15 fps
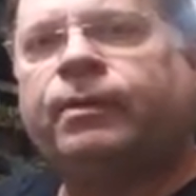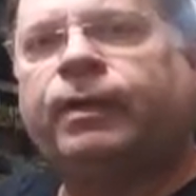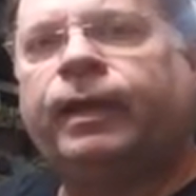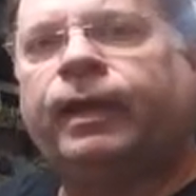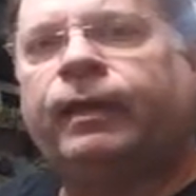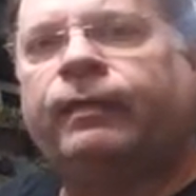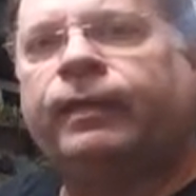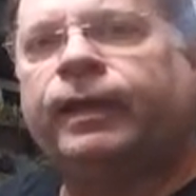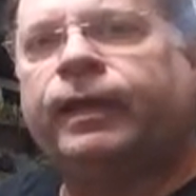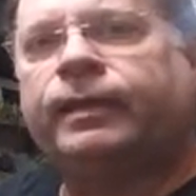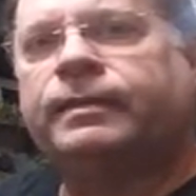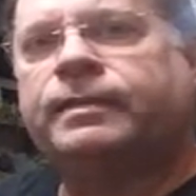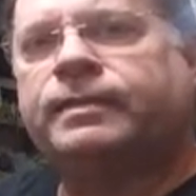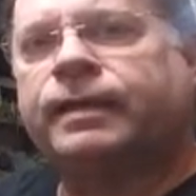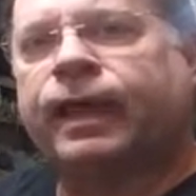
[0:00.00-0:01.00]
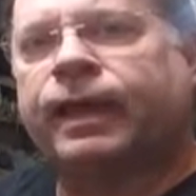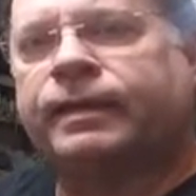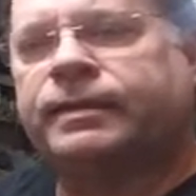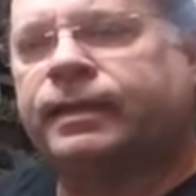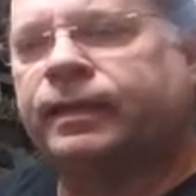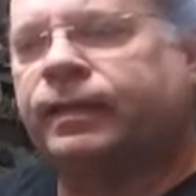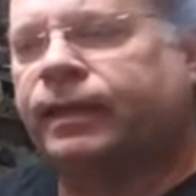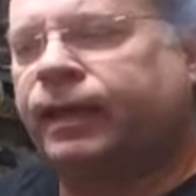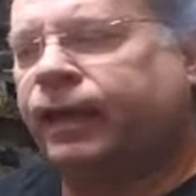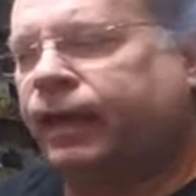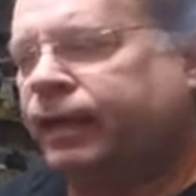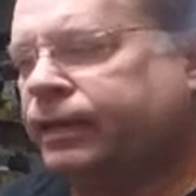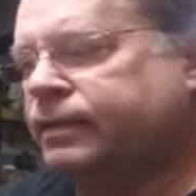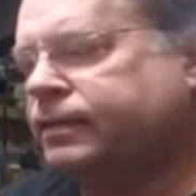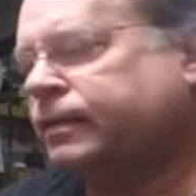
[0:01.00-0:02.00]
and that's sizing the
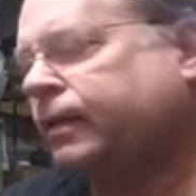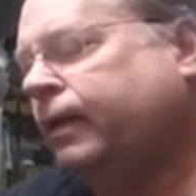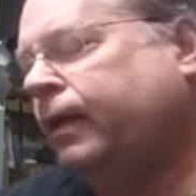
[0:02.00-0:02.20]
case.